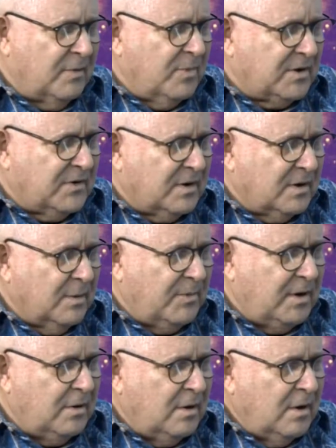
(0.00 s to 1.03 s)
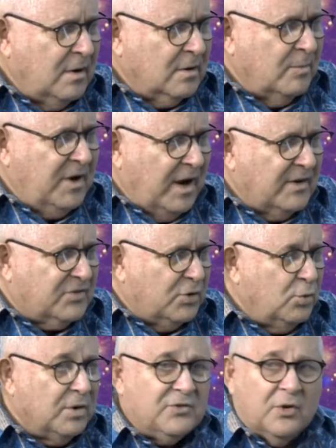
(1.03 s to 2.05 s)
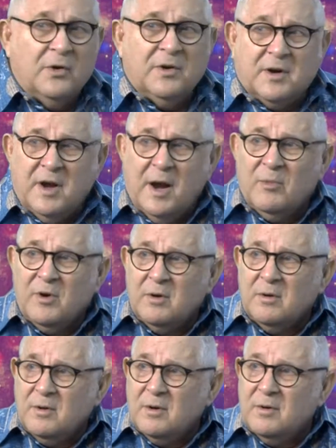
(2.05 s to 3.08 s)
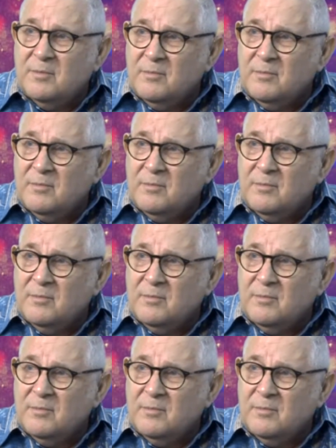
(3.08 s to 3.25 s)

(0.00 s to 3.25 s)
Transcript: But let me ask you to turn to camera